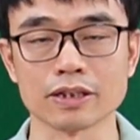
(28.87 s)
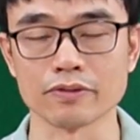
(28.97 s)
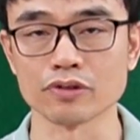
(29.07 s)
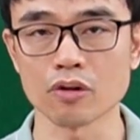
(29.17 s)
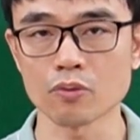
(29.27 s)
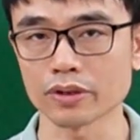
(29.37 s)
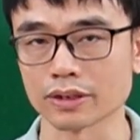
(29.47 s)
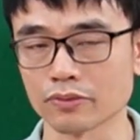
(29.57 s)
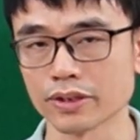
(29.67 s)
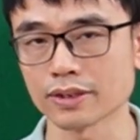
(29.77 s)
It will not
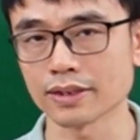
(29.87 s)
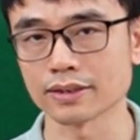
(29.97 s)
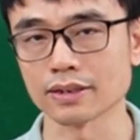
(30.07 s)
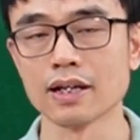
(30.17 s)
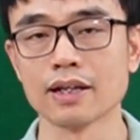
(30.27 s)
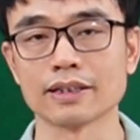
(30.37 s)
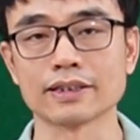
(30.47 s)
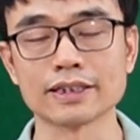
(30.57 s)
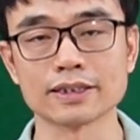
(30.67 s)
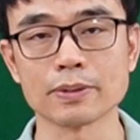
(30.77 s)
work. The reason is the
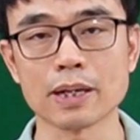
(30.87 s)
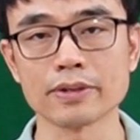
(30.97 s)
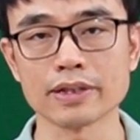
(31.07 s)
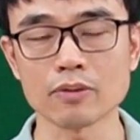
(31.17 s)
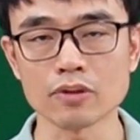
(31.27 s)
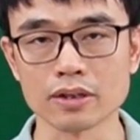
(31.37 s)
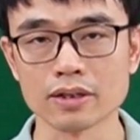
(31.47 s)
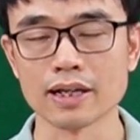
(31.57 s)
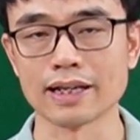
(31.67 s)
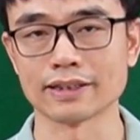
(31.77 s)
TCP/IP network